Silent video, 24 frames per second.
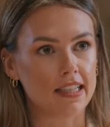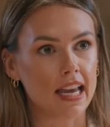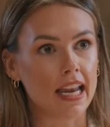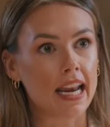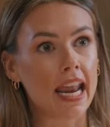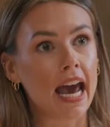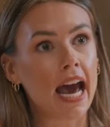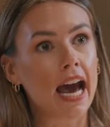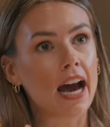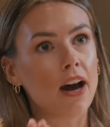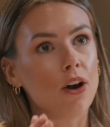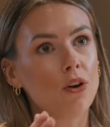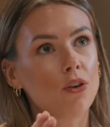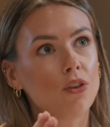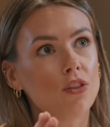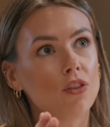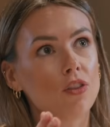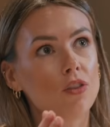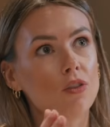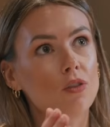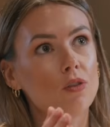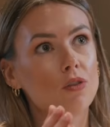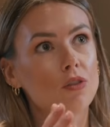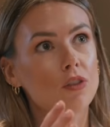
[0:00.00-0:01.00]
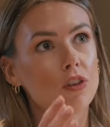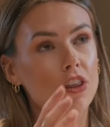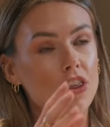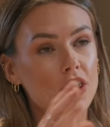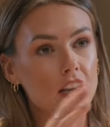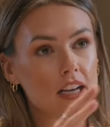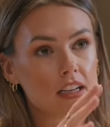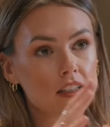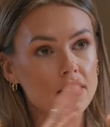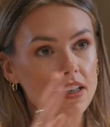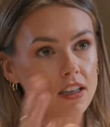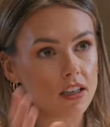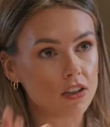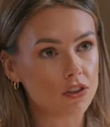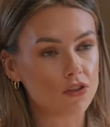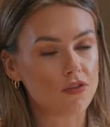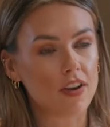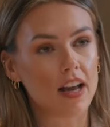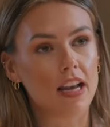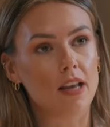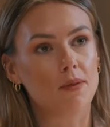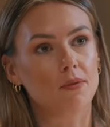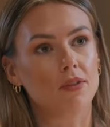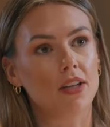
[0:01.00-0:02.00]
and how the things that are
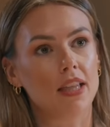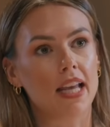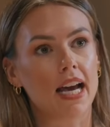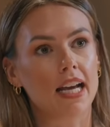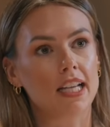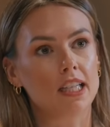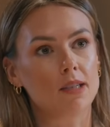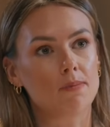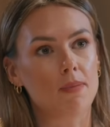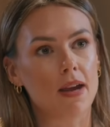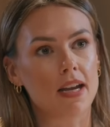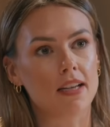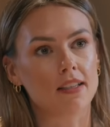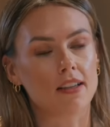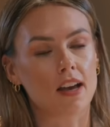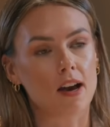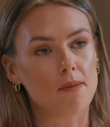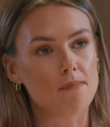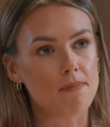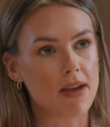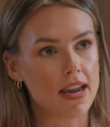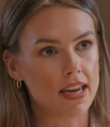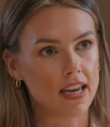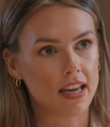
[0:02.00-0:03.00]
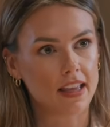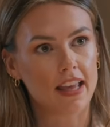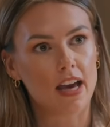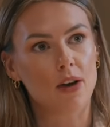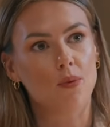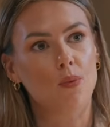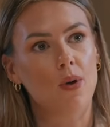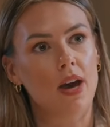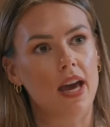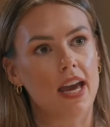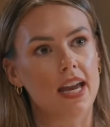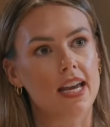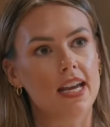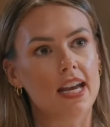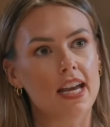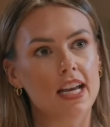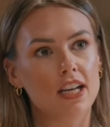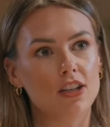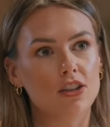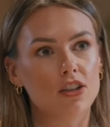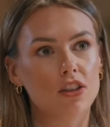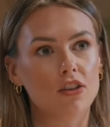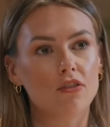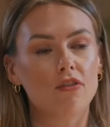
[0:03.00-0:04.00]
developed in that space are making their way
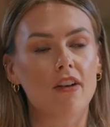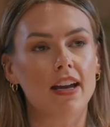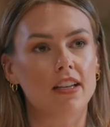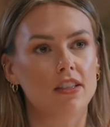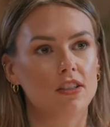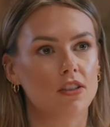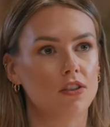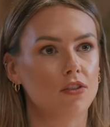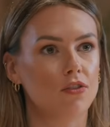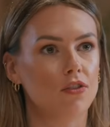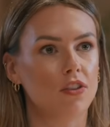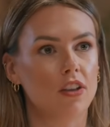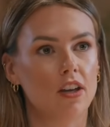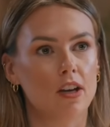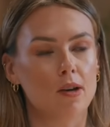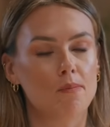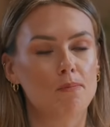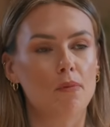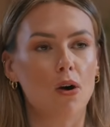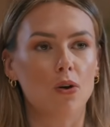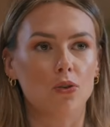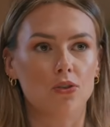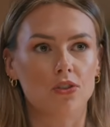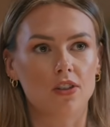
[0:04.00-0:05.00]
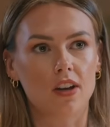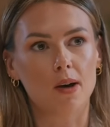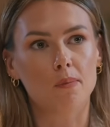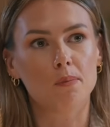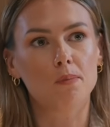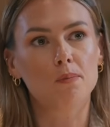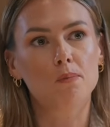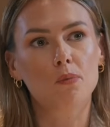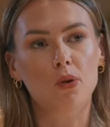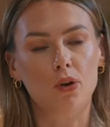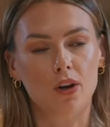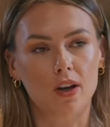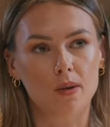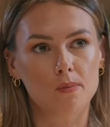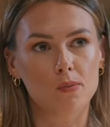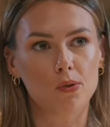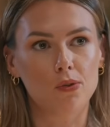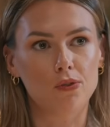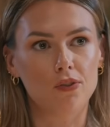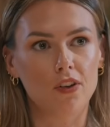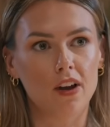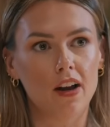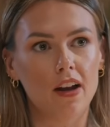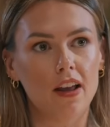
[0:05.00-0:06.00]
into the rest of the Polestar product
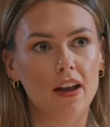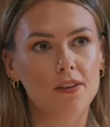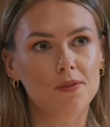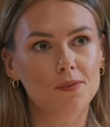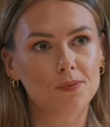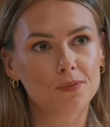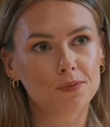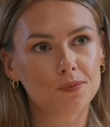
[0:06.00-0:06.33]
portfolio.